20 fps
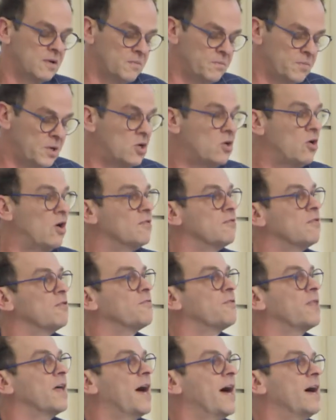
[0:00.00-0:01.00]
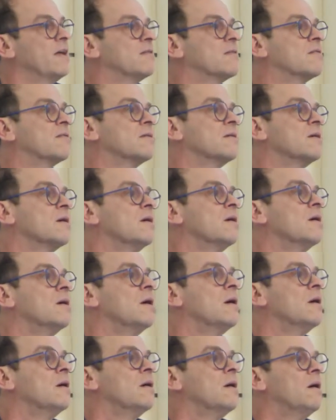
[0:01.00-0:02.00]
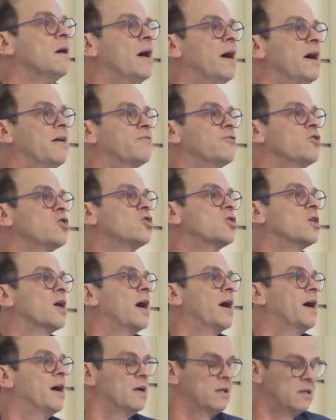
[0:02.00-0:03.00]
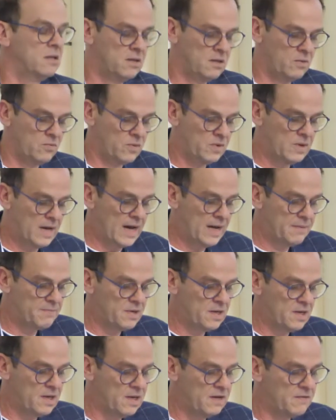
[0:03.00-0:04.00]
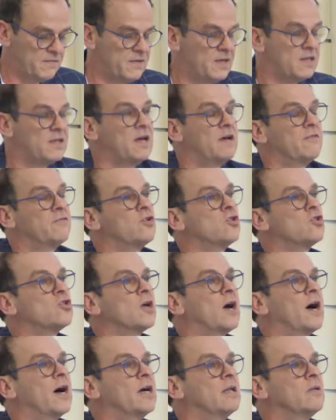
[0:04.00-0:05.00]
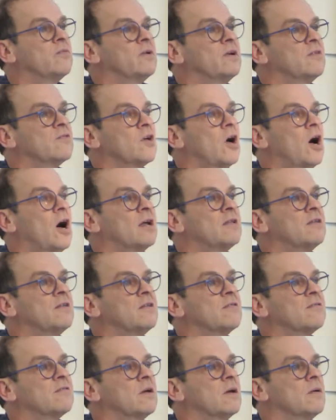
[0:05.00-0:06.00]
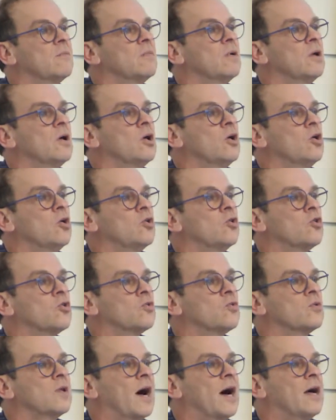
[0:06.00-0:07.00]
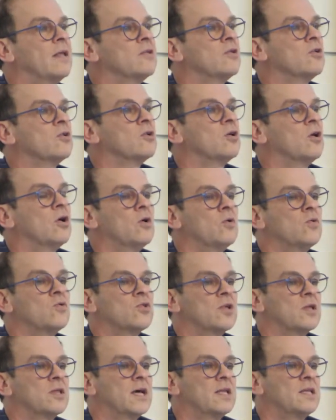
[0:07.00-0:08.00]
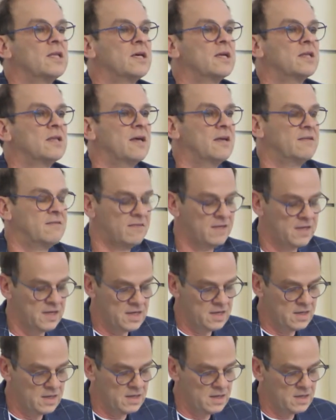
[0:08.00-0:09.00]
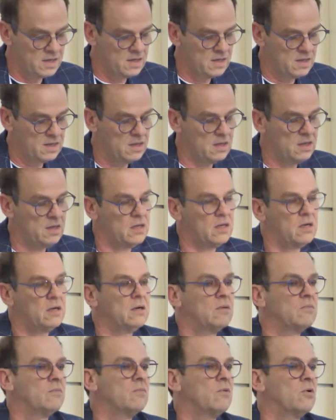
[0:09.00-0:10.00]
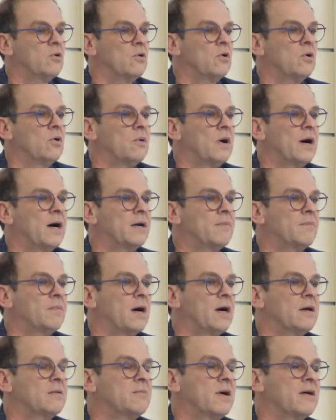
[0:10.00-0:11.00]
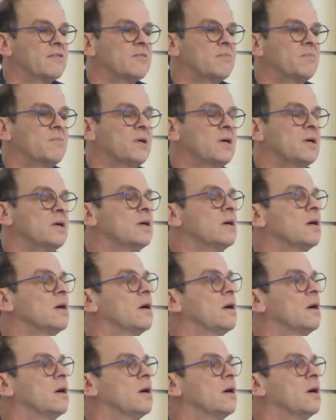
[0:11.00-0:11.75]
because of that, I believe that every child with autism should undergo genetic testing, or I must be